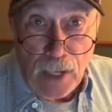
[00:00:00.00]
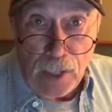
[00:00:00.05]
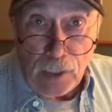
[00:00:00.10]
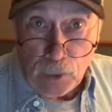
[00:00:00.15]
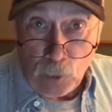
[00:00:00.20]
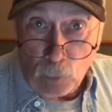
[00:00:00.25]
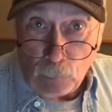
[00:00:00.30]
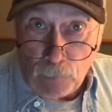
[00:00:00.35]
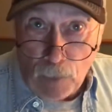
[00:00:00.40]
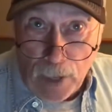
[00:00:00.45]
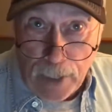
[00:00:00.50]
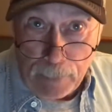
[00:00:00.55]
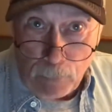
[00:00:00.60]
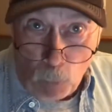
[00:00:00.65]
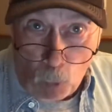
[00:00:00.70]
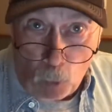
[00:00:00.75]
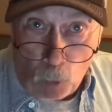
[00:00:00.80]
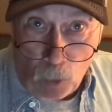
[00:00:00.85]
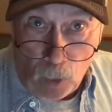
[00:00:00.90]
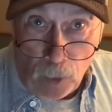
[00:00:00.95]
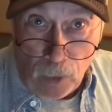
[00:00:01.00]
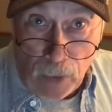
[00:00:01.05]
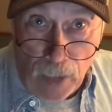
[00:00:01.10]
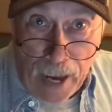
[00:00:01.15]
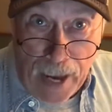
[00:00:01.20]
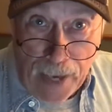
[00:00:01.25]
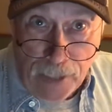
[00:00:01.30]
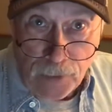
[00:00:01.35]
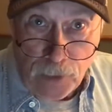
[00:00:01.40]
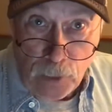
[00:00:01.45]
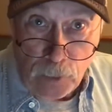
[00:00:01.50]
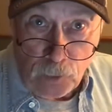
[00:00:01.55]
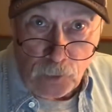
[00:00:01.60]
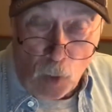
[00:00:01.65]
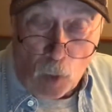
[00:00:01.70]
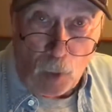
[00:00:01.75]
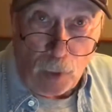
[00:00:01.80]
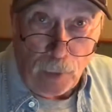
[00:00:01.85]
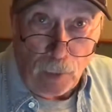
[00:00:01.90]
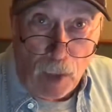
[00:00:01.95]
You'll find more ag news
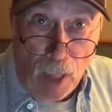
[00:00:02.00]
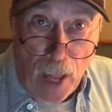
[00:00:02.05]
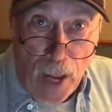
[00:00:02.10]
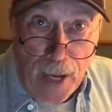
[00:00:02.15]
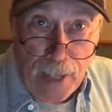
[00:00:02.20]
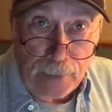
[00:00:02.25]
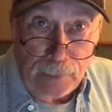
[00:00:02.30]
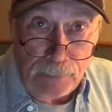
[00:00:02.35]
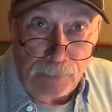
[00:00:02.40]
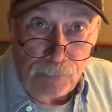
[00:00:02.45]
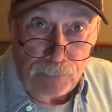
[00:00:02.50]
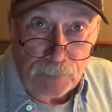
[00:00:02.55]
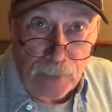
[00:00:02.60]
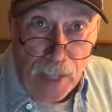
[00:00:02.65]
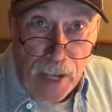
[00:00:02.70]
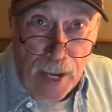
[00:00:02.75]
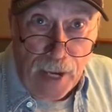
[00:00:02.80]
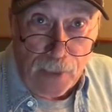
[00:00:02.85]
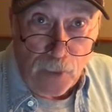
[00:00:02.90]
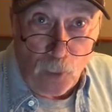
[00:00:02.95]
online at